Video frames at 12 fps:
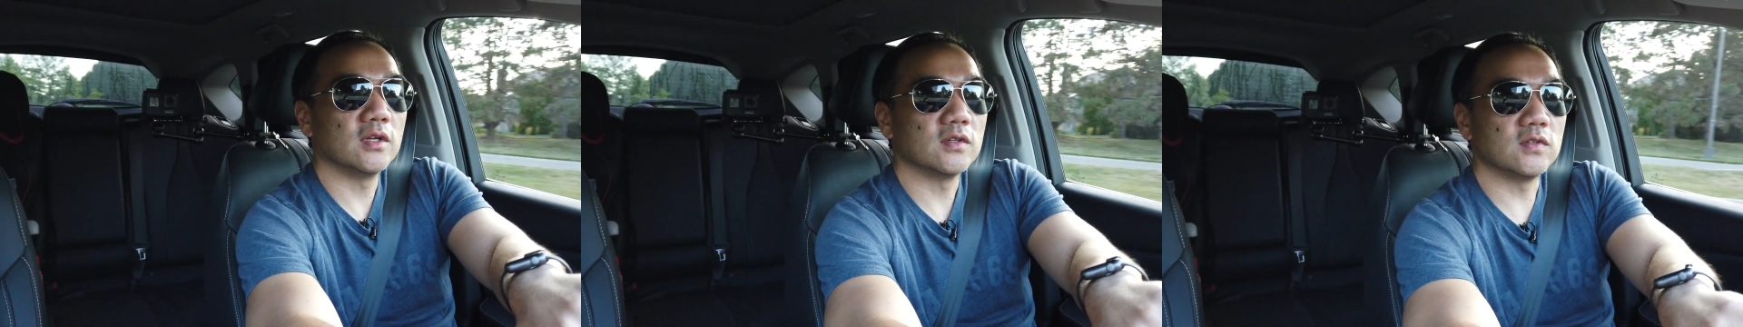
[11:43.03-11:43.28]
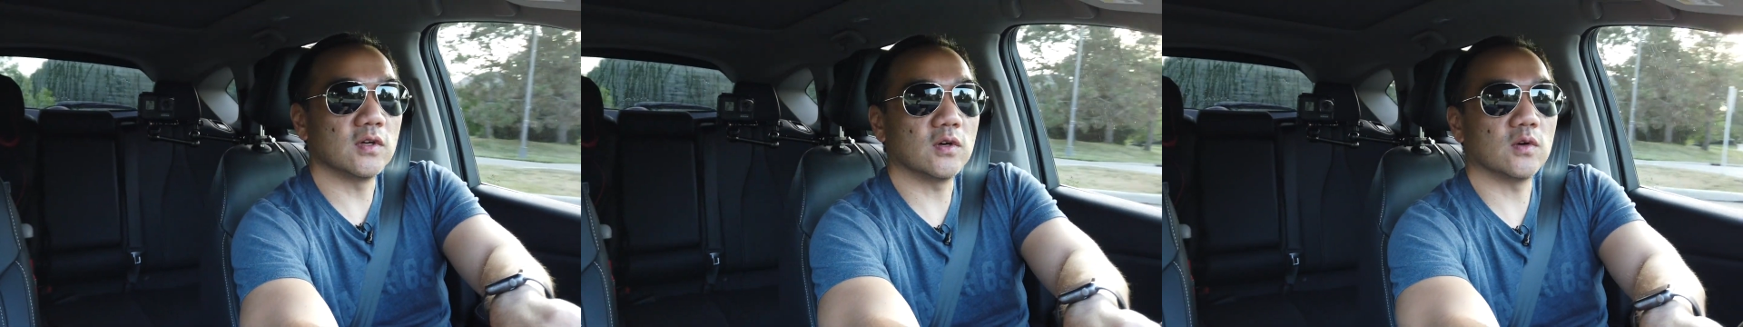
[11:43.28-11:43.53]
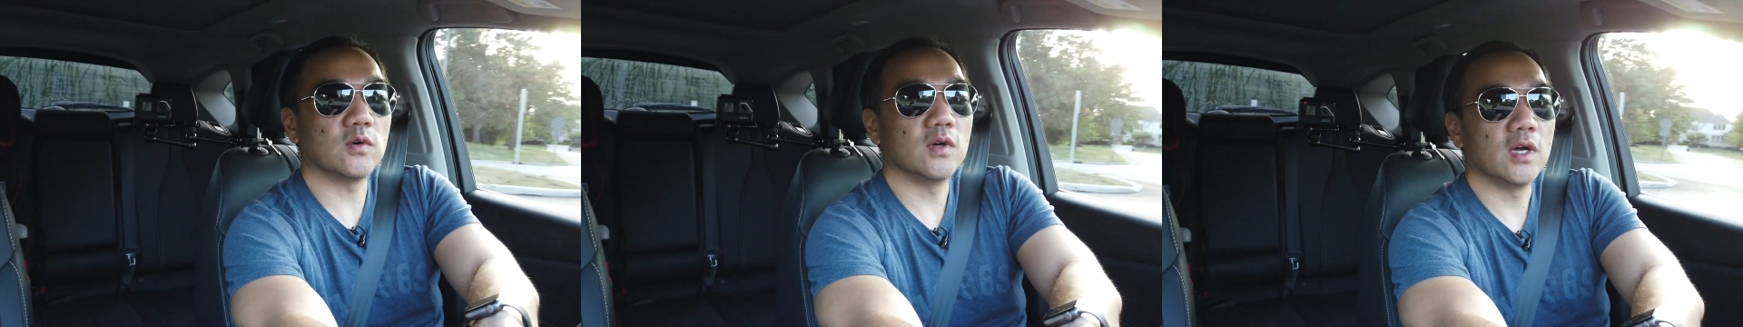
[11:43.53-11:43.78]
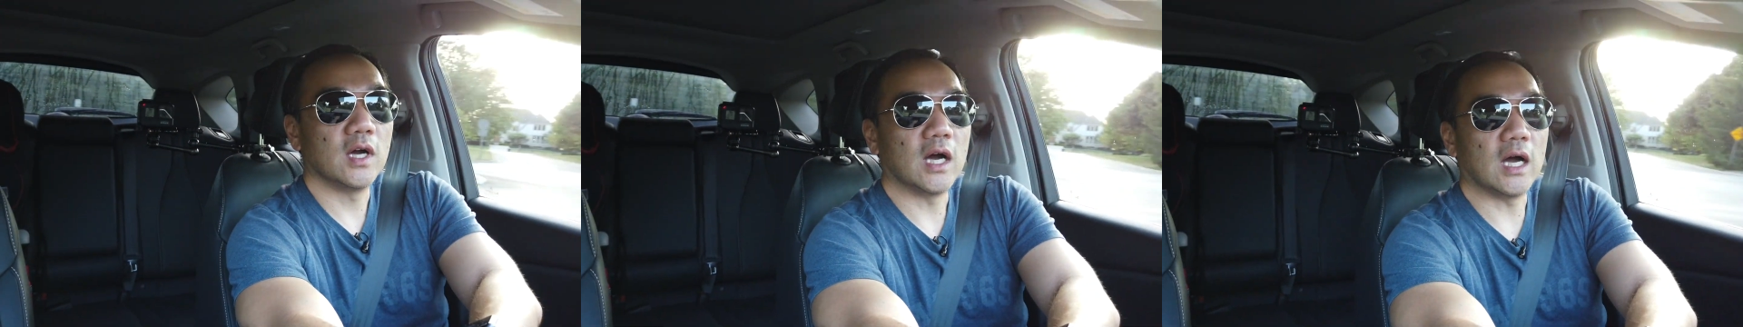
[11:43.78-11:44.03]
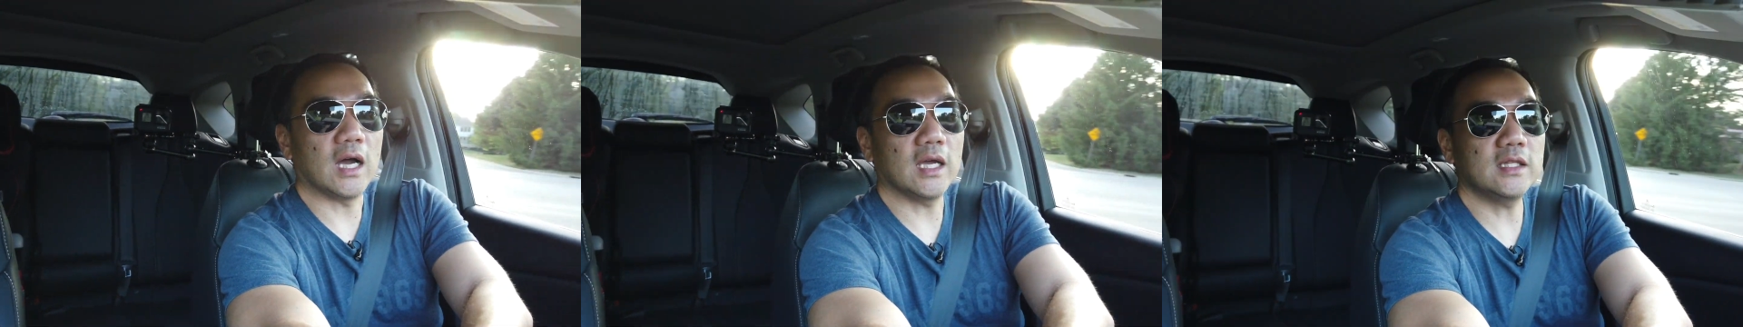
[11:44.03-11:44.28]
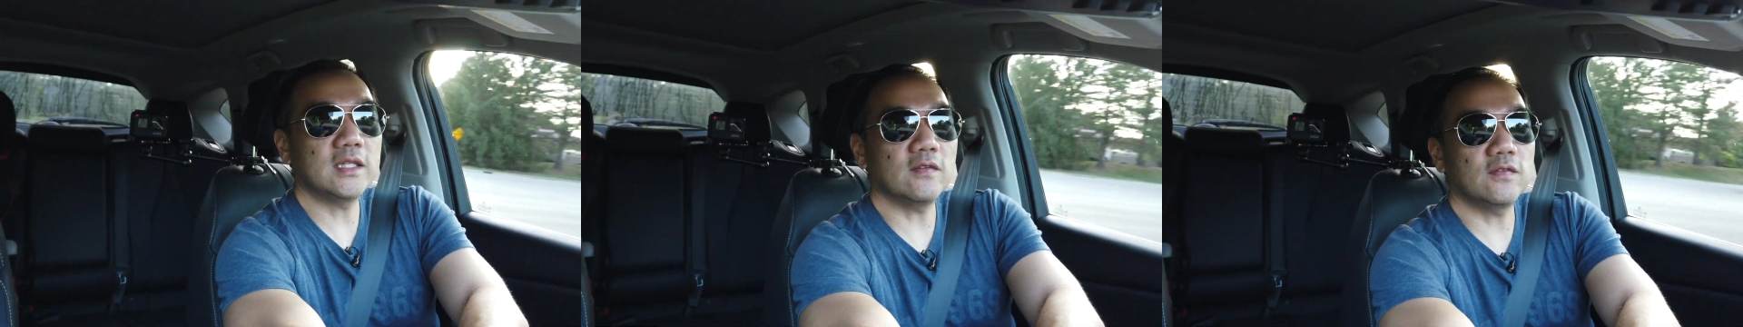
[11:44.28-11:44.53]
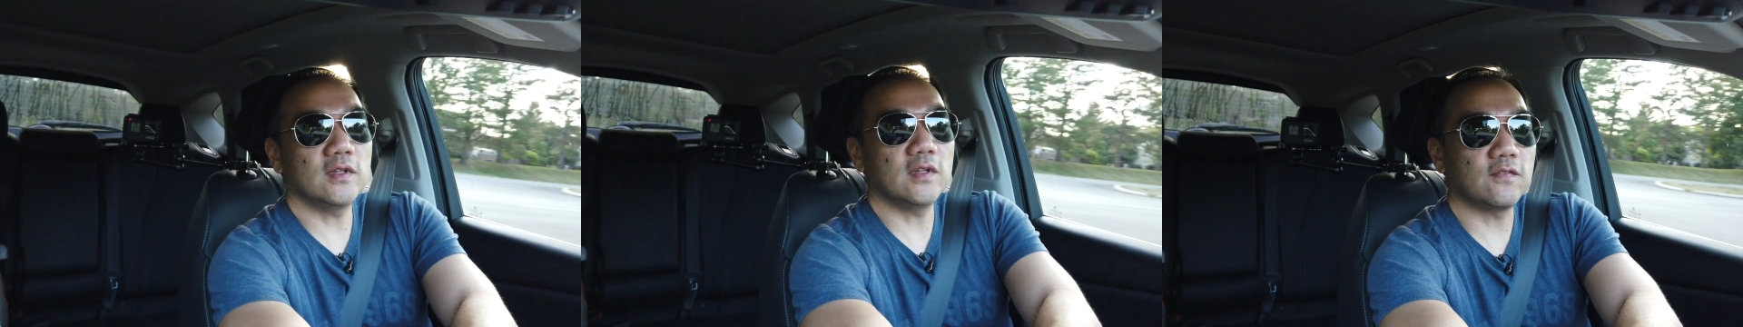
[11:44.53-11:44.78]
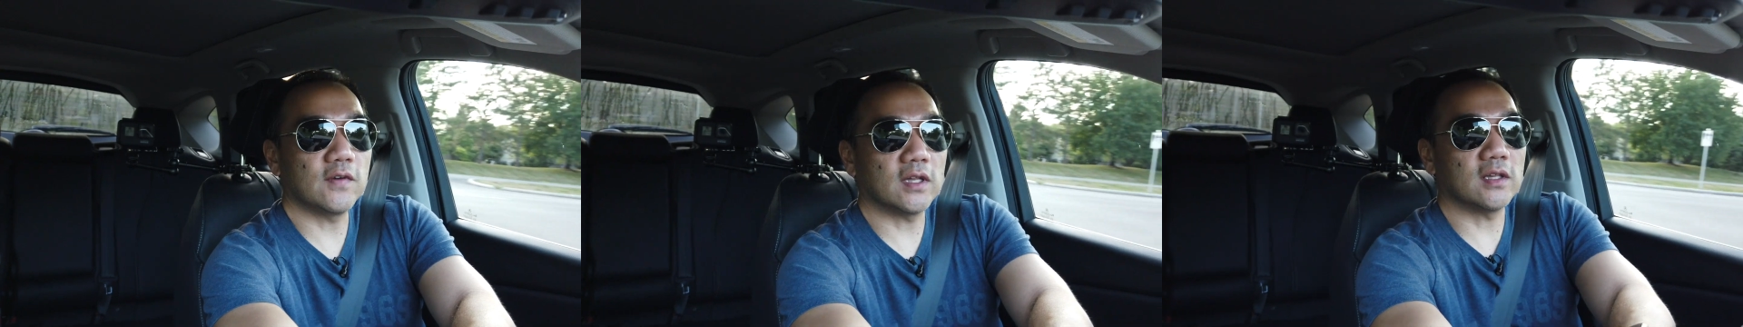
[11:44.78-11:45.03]
So I definitely
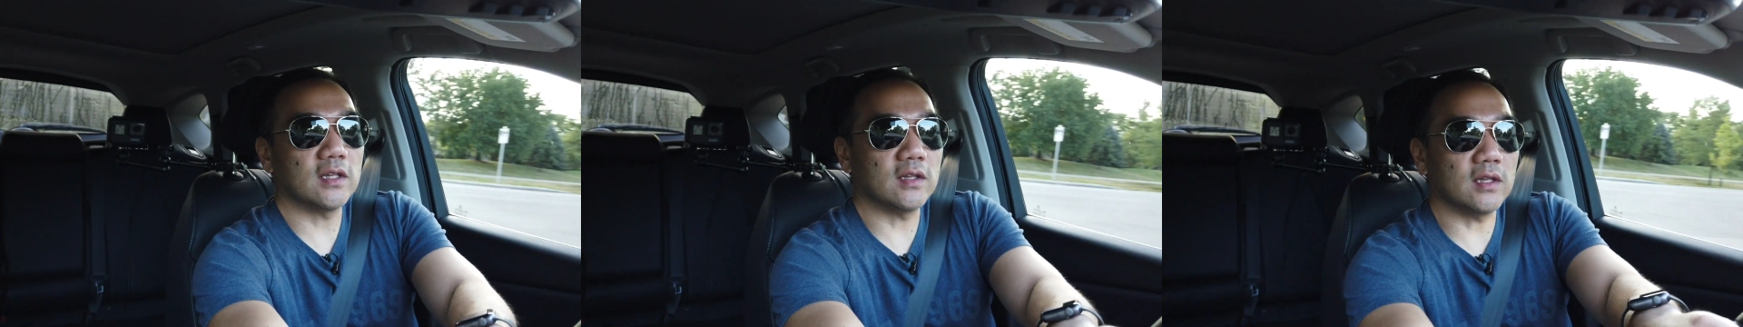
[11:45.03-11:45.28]
felt